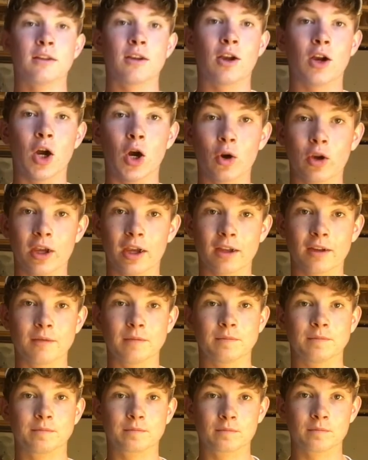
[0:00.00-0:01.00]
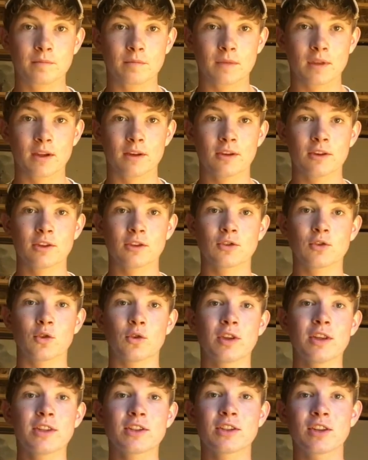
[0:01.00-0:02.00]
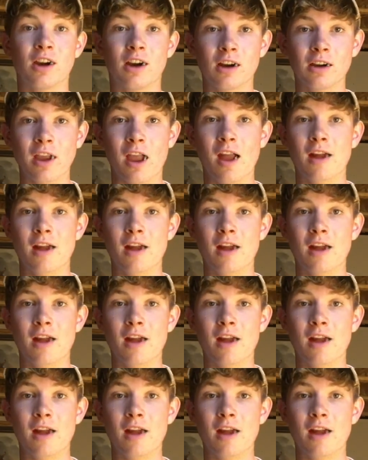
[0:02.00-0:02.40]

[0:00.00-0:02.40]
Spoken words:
Okay, so this song